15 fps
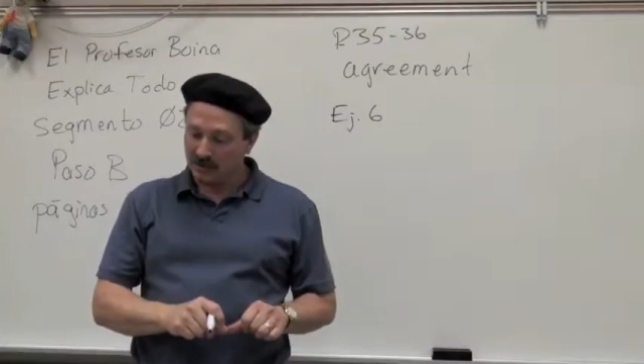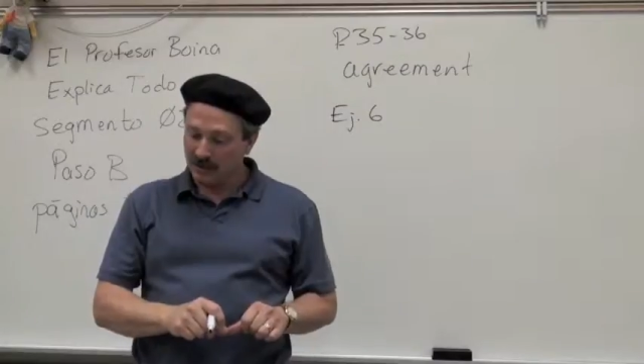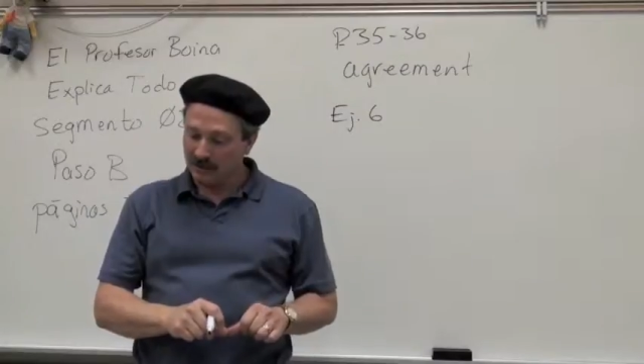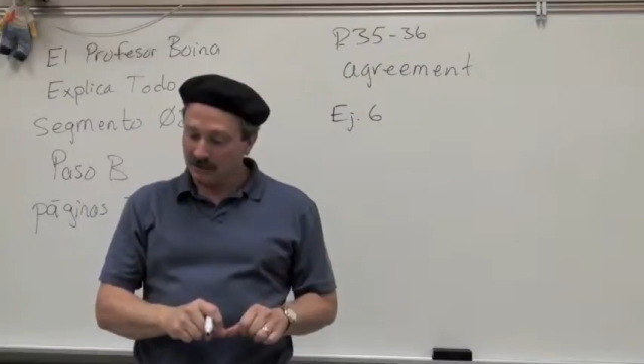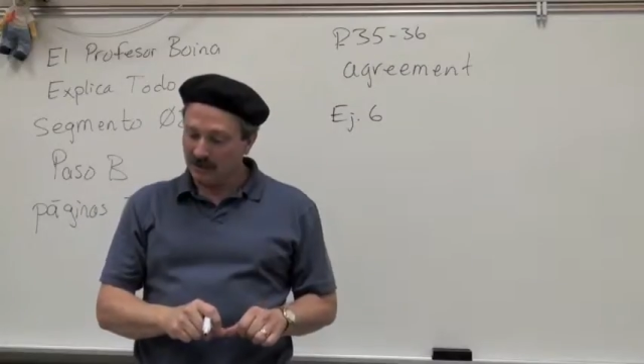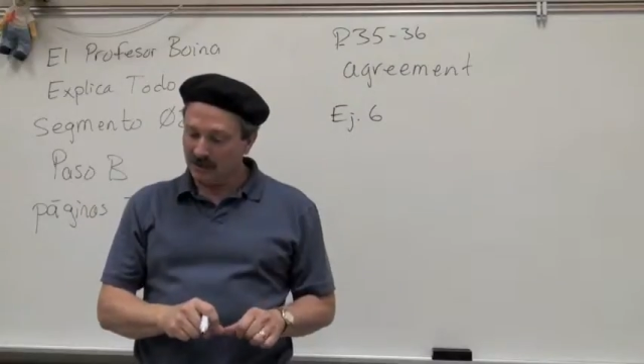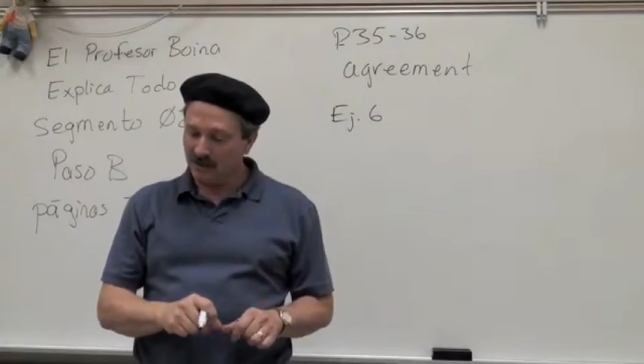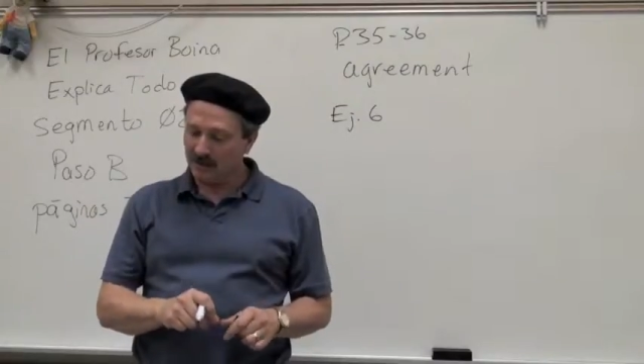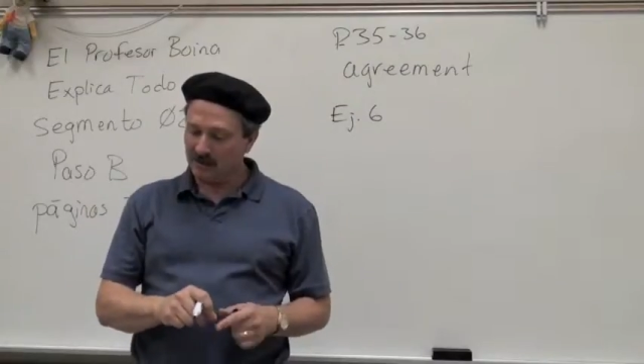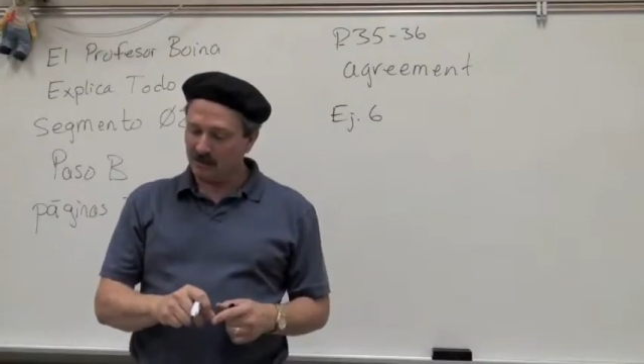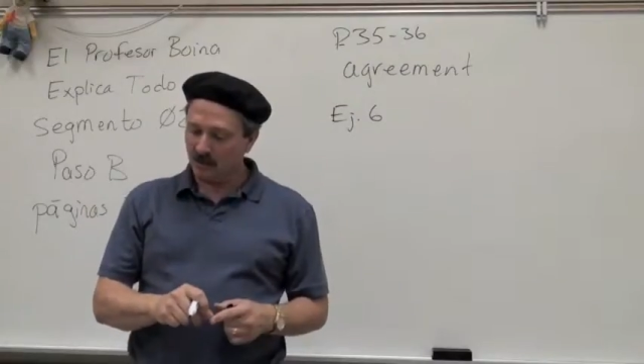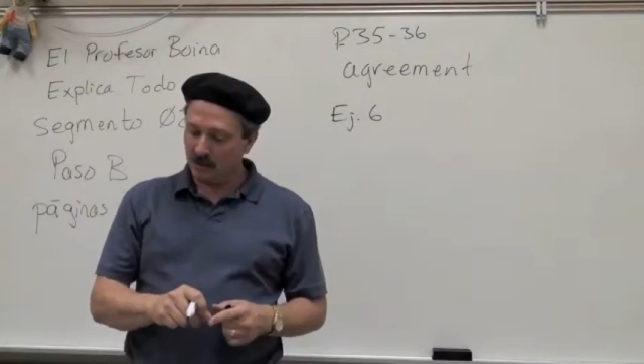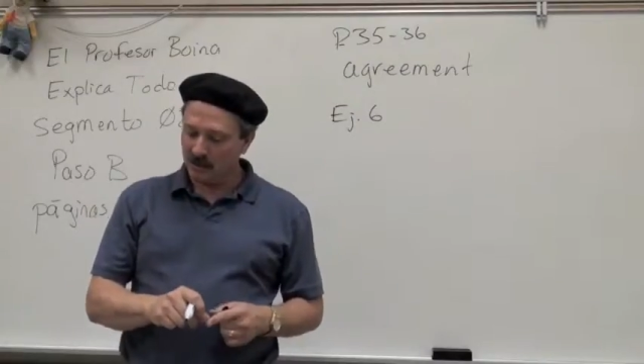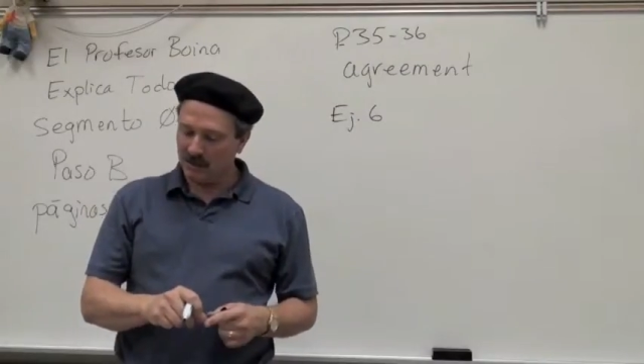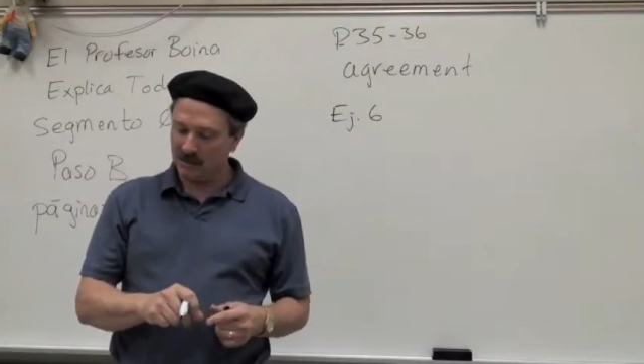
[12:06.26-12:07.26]
Martínez,
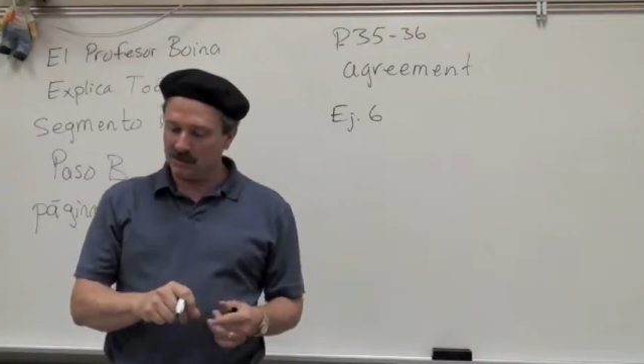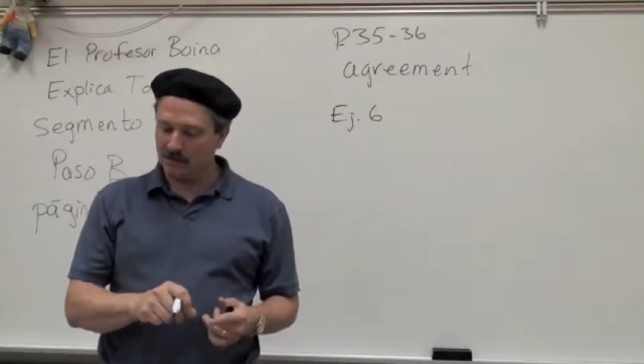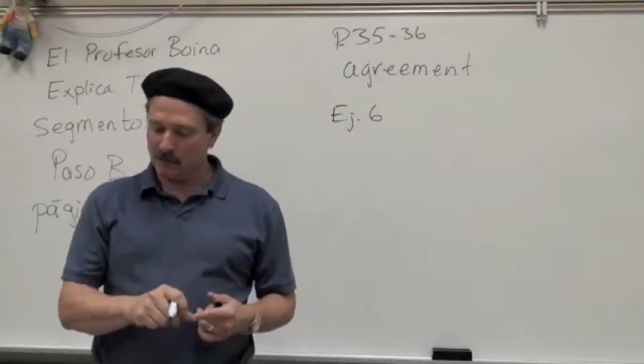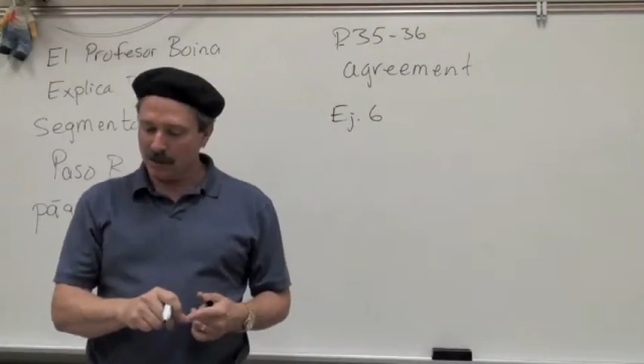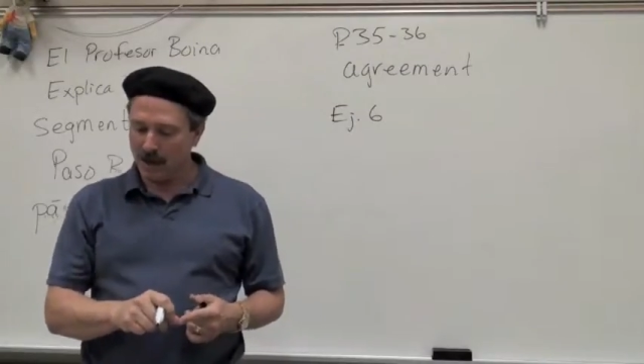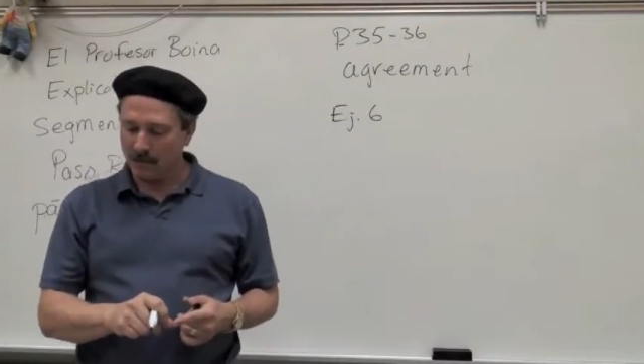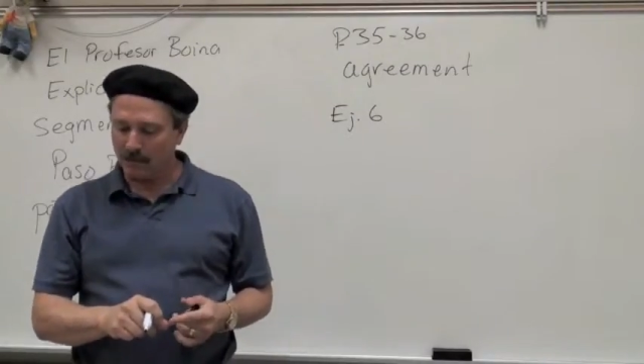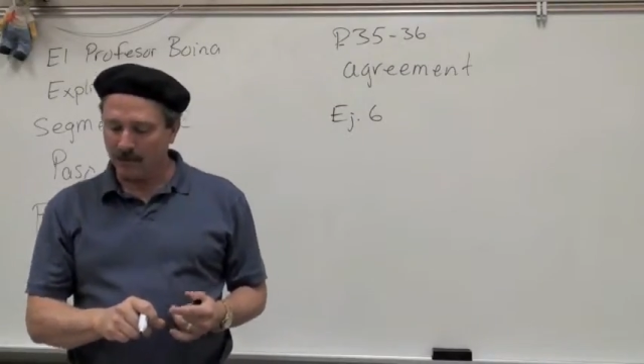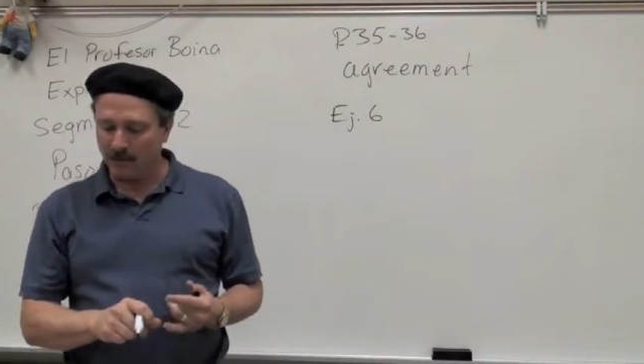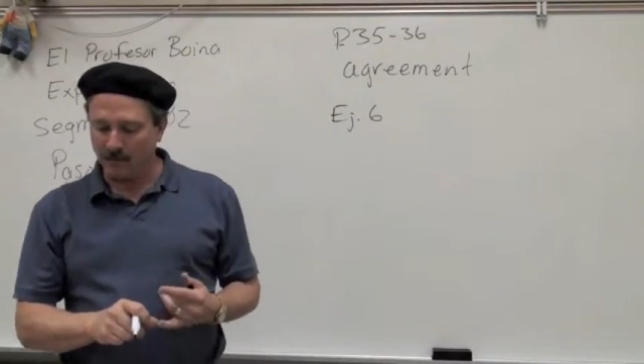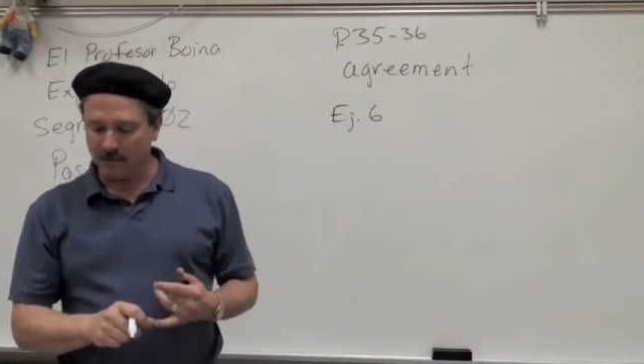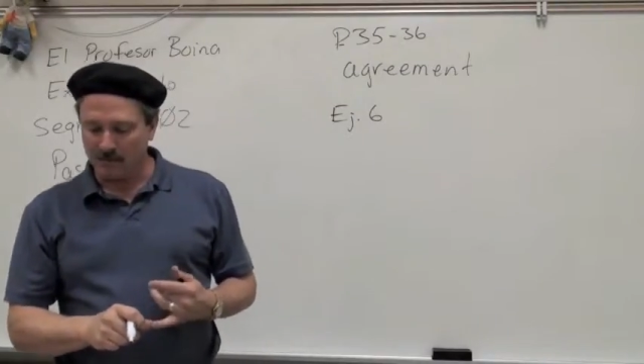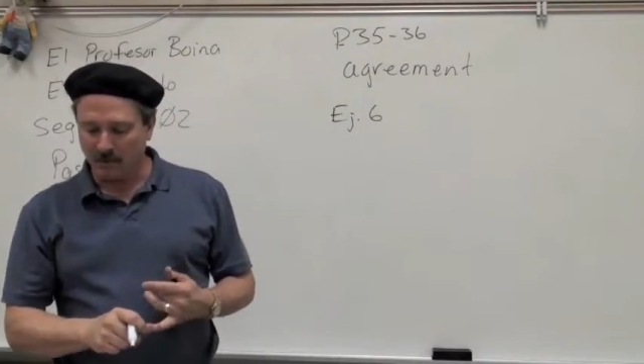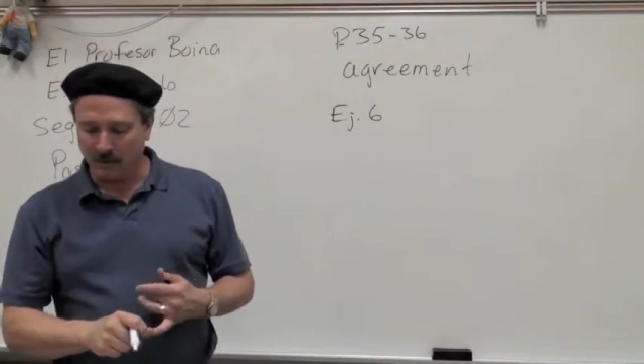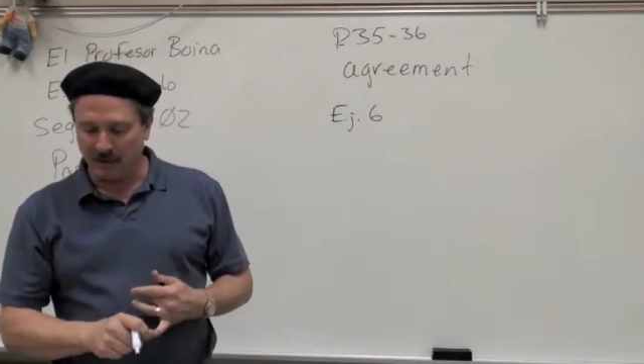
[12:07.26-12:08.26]
Luis, Pablo,
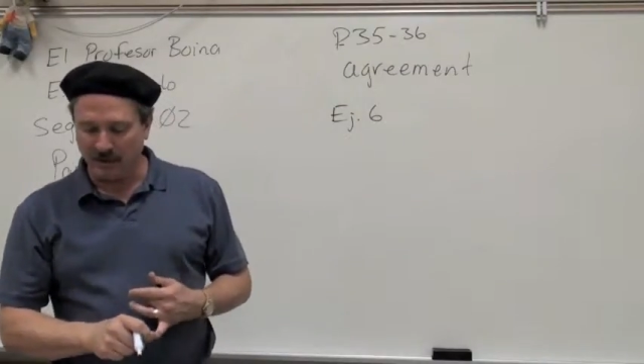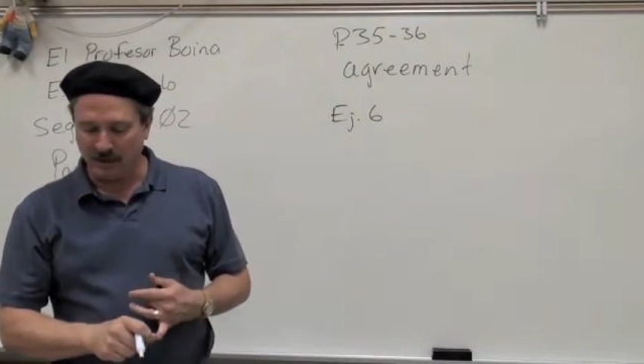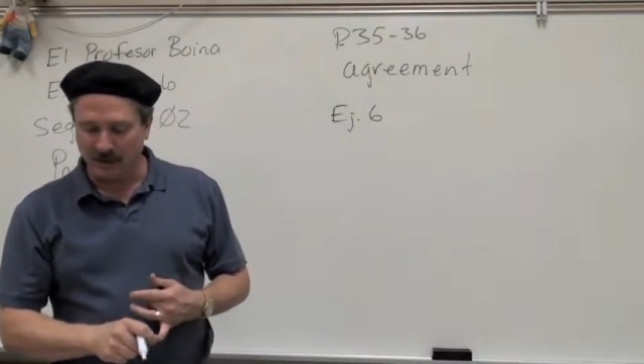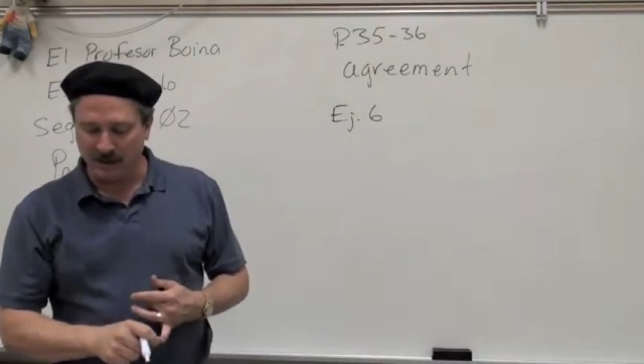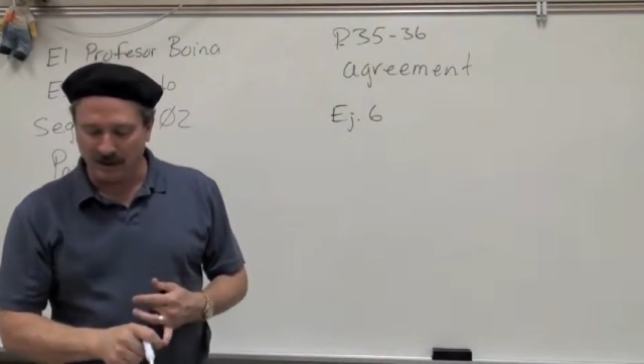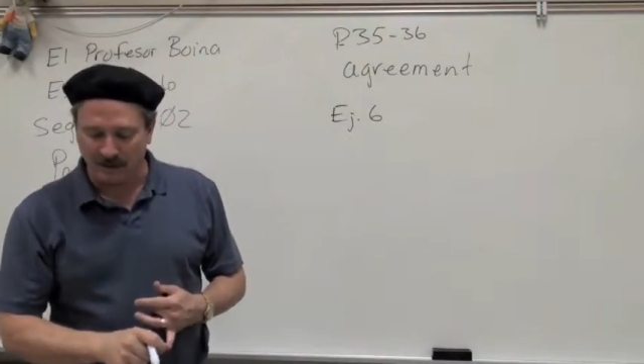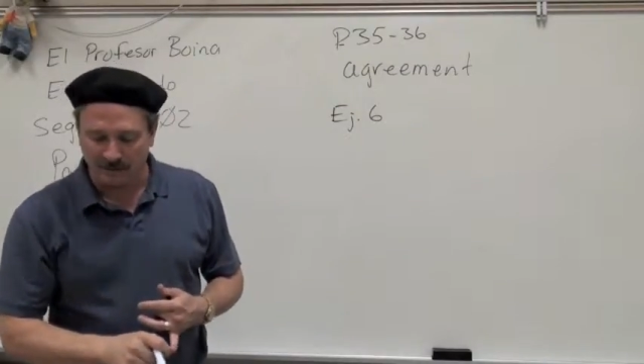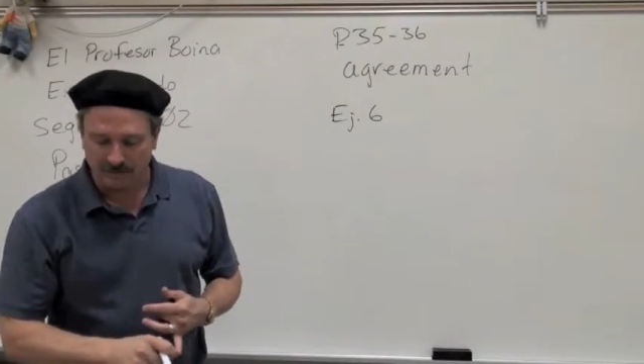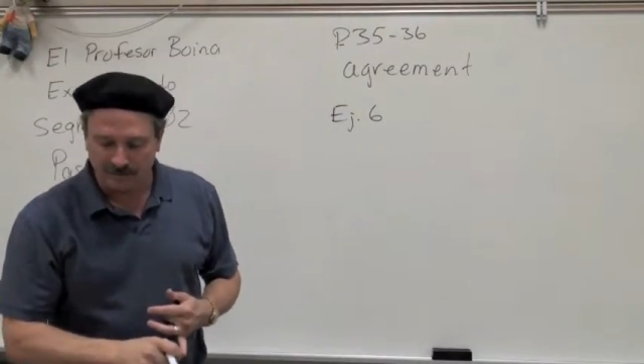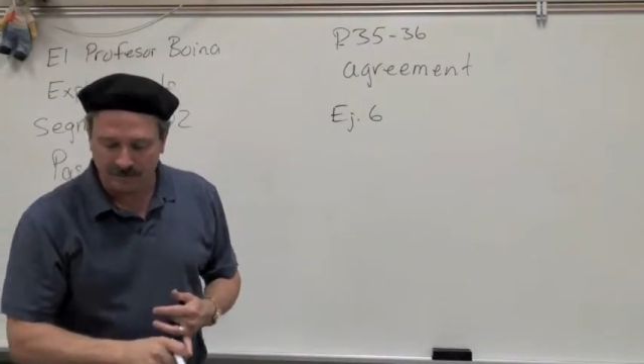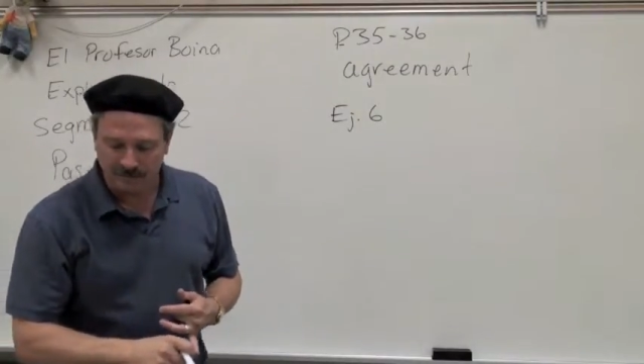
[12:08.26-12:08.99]
y Mónica.